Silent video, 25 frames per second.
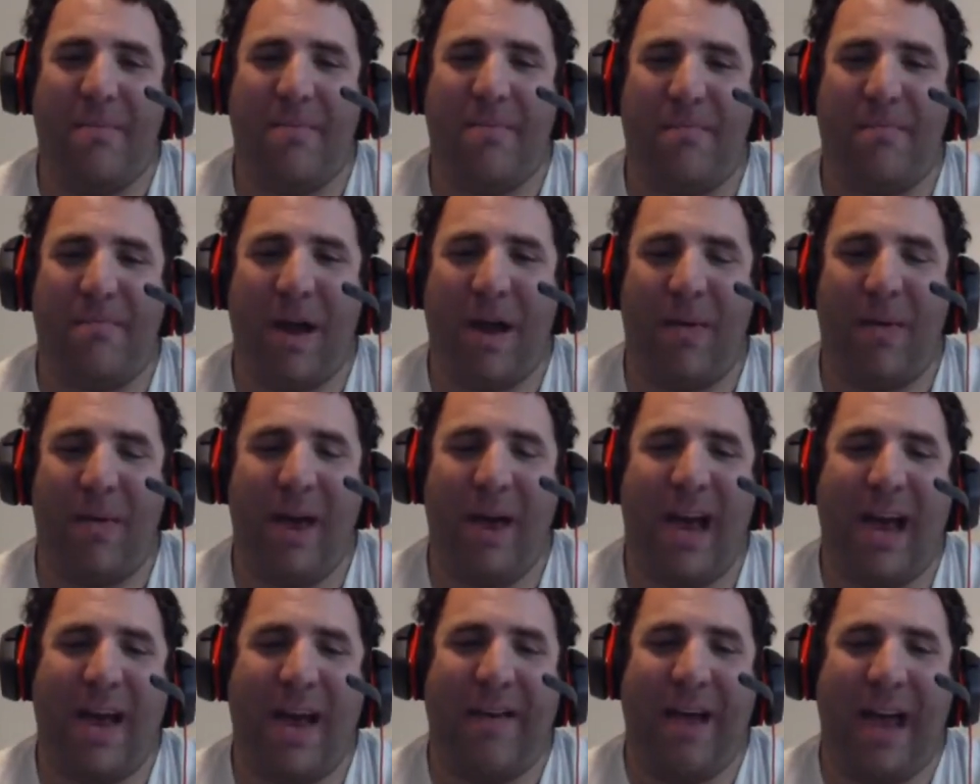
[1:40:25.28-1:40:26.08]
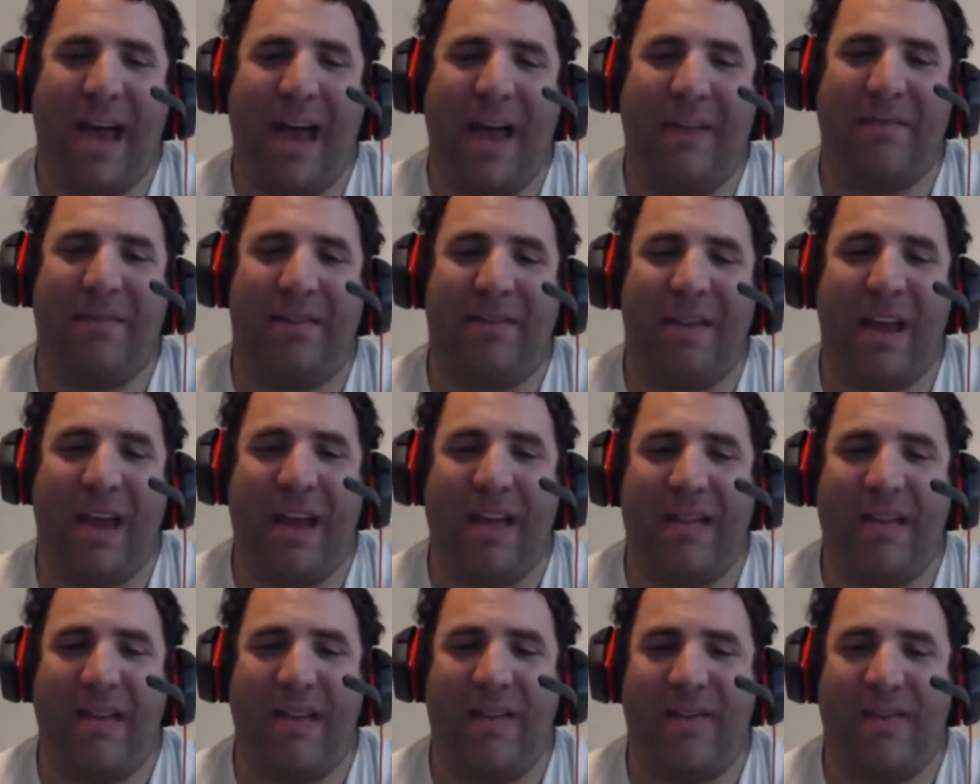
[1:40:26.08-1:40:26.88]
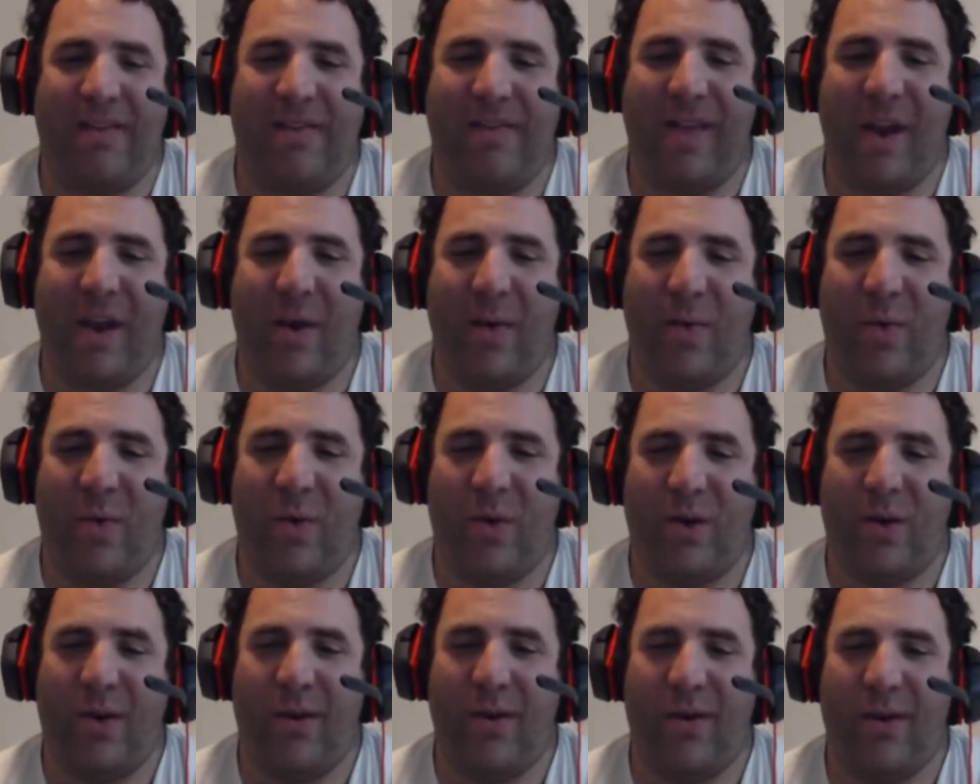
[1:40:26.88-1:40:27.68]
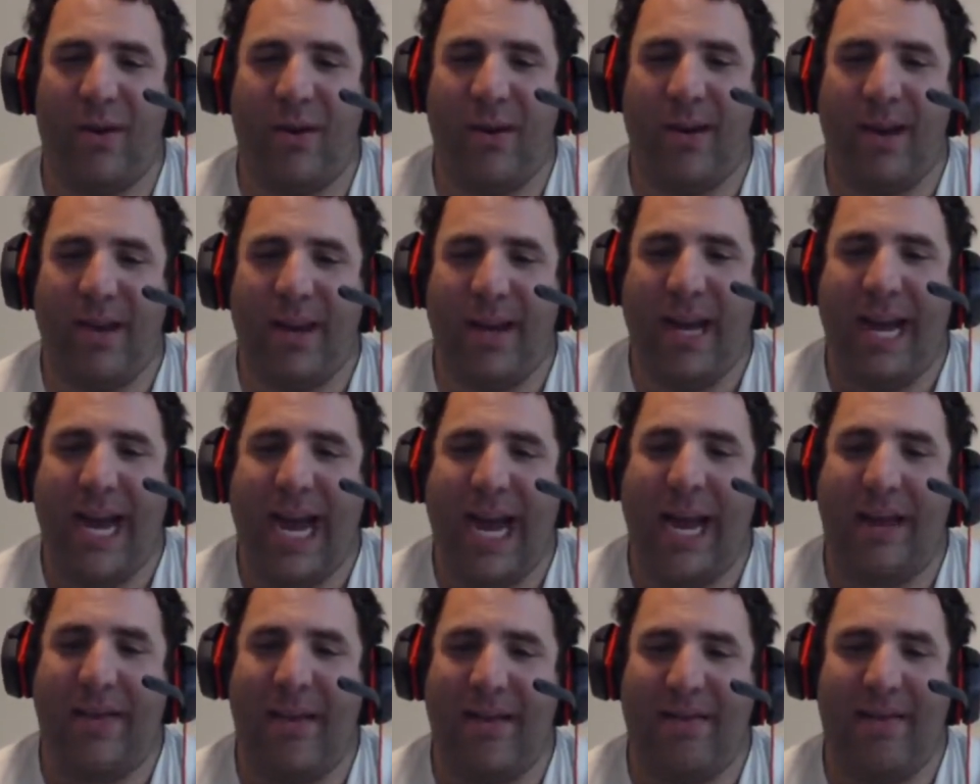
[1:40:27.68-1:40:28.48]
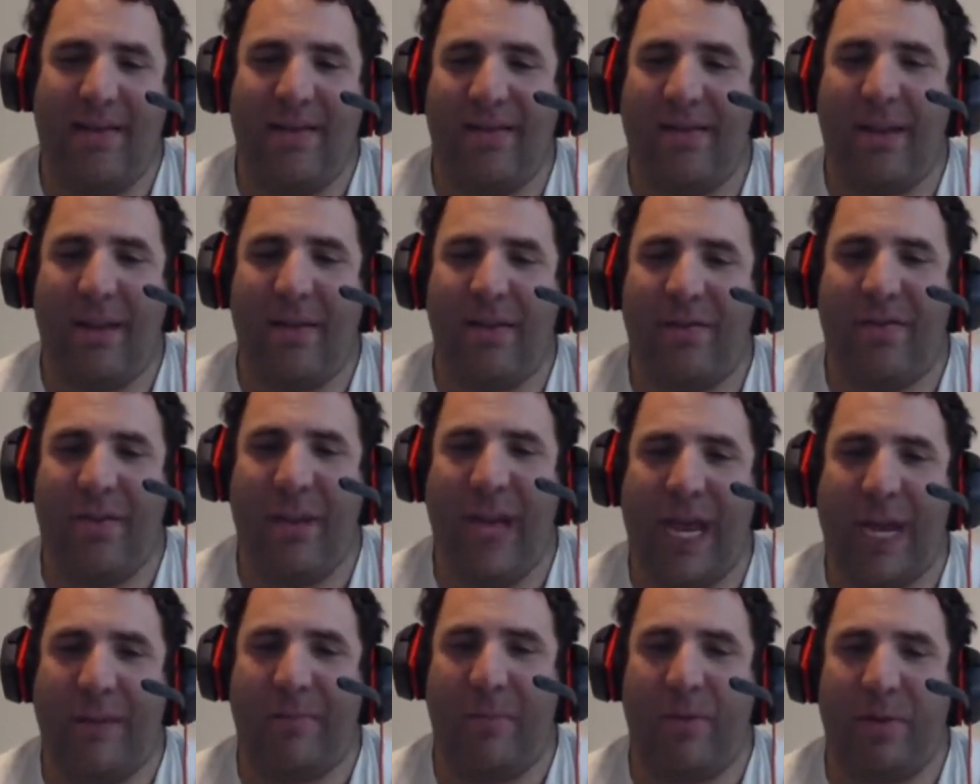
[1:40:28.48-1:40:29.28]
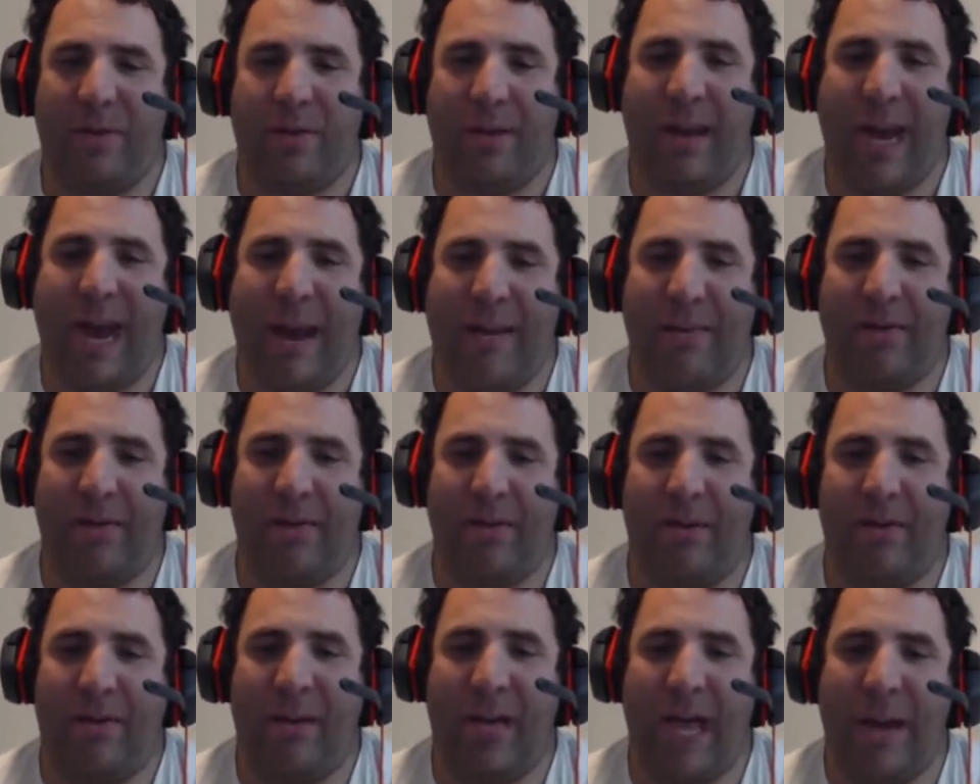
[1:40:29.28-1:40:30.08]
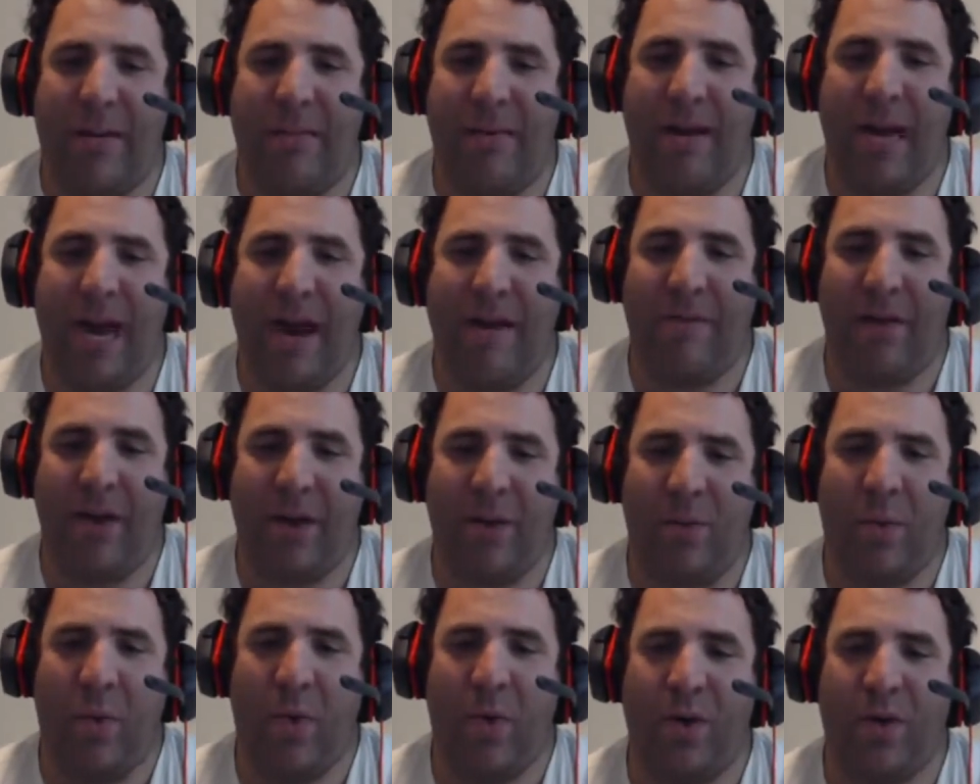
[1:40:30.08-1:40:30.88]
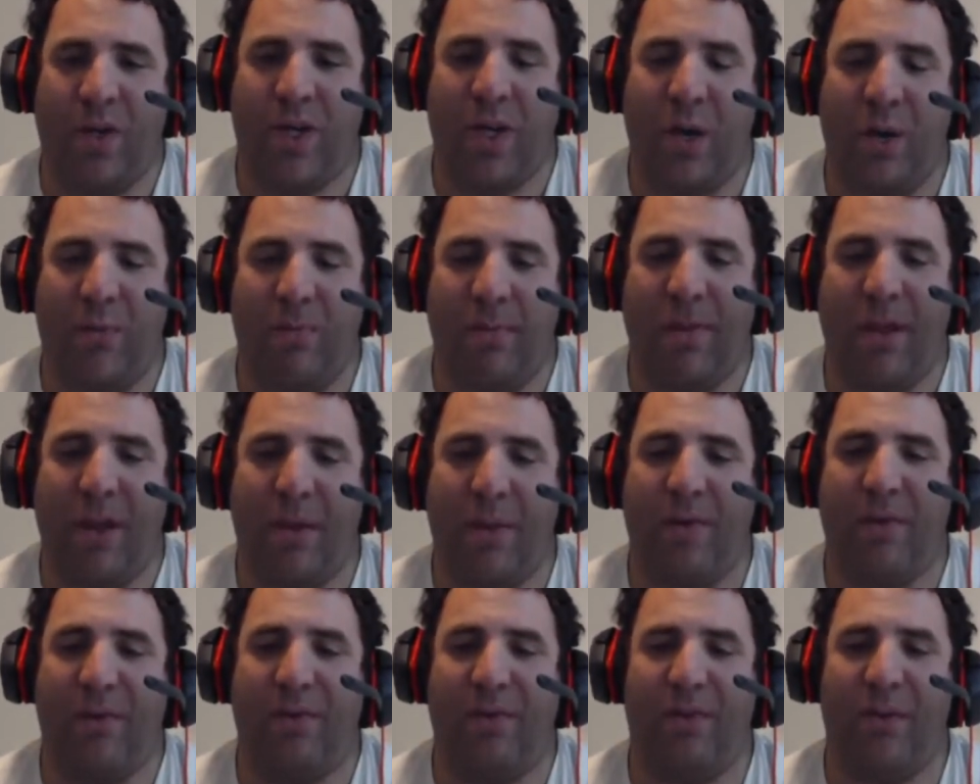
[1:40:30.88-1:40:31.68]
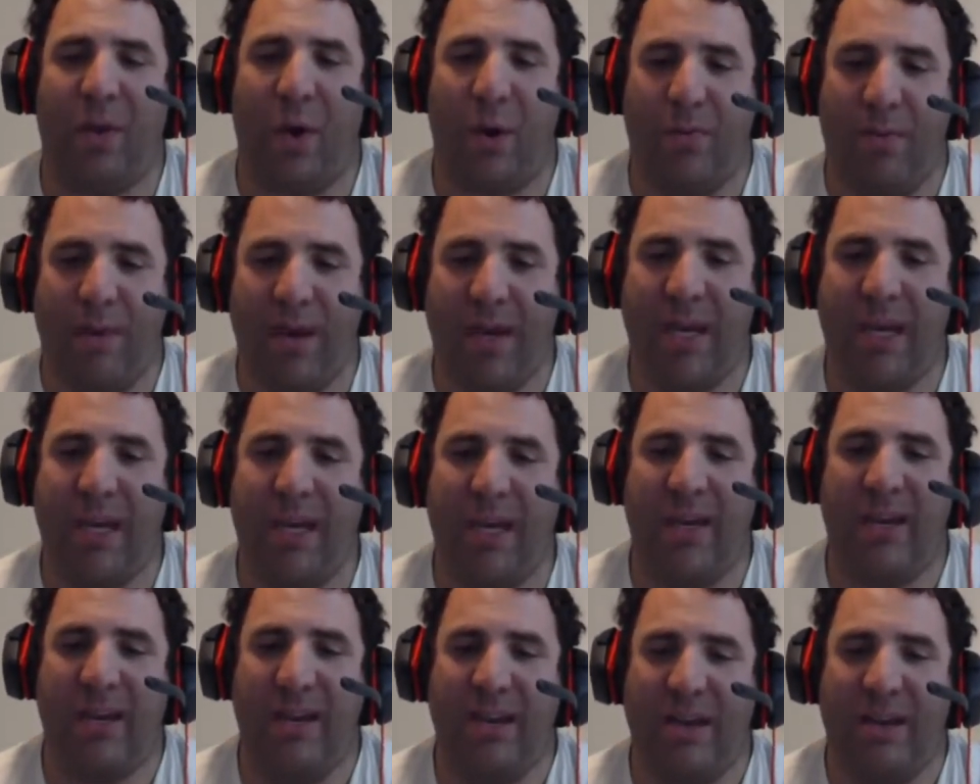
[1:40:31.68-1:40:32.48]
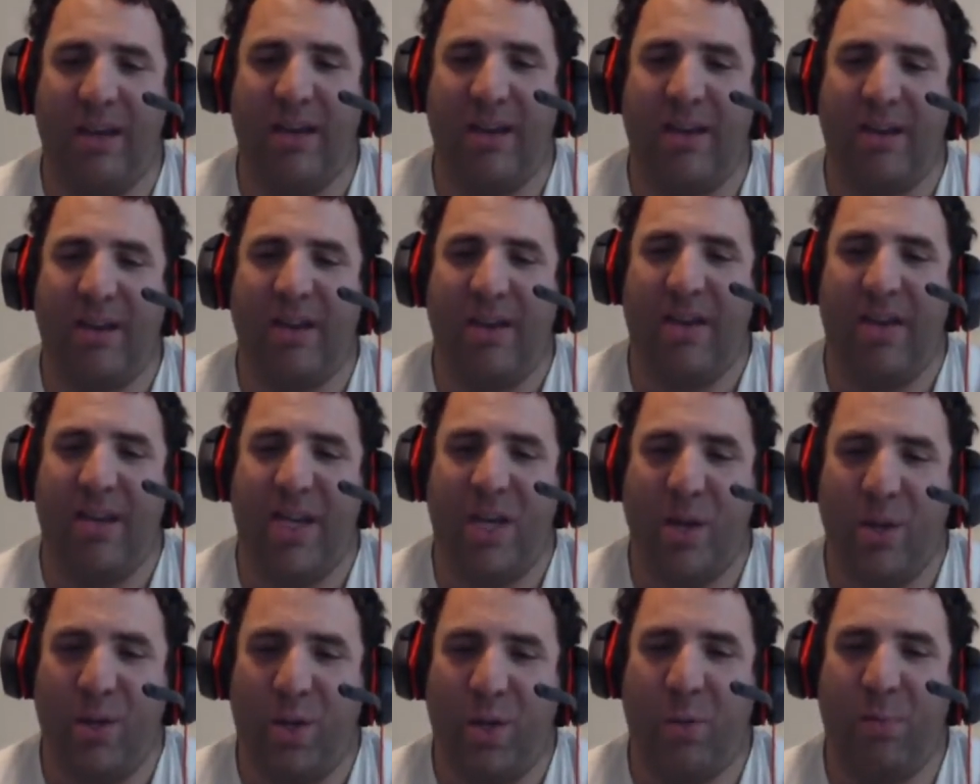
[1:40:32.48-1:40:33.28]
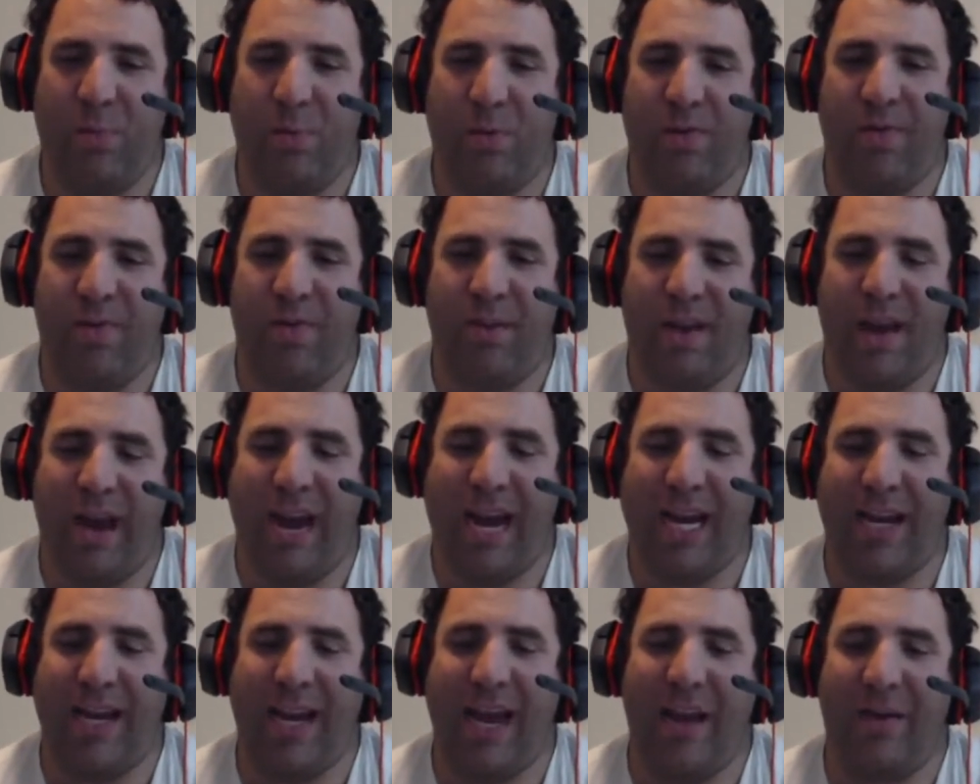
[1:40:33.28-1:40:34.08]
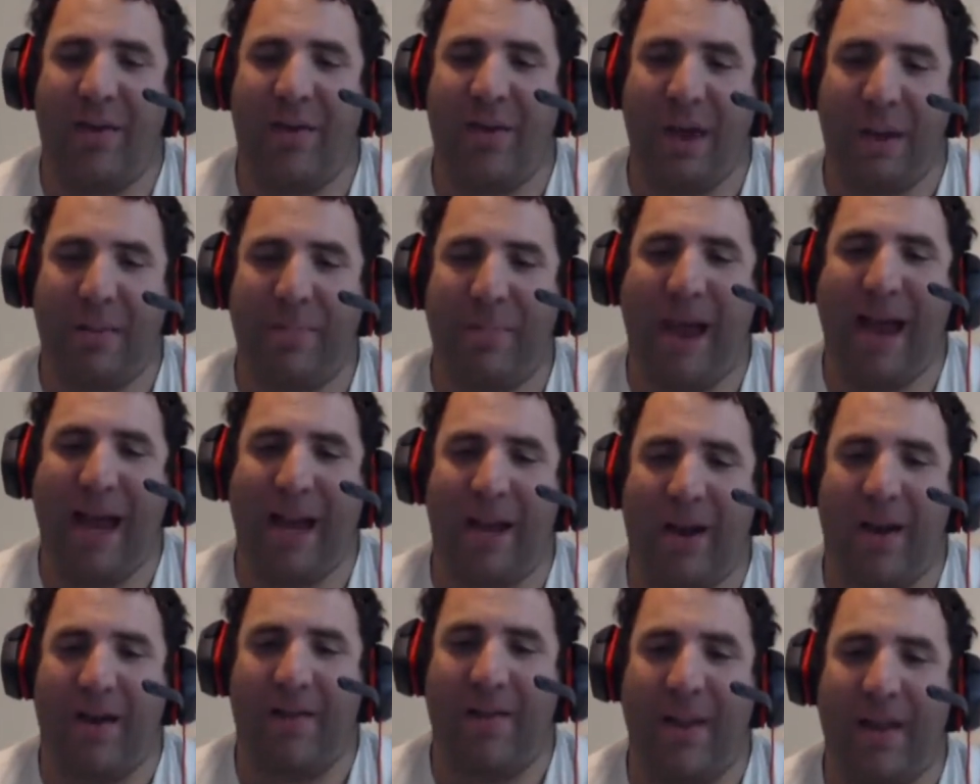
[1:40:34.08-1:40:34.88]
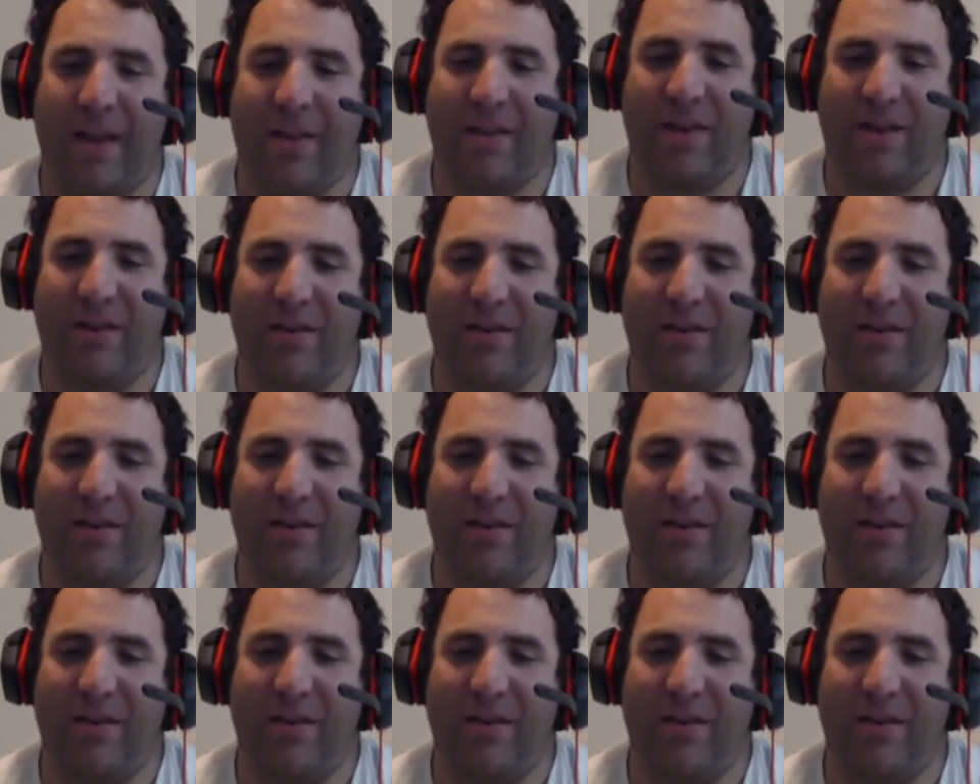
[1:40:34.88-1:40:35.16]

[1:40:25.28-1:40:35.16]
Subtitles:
by the way, I have to say this. There were, and this is understandable because it happens all the time in every award show, but there were so many YouTubers that I can now think back on that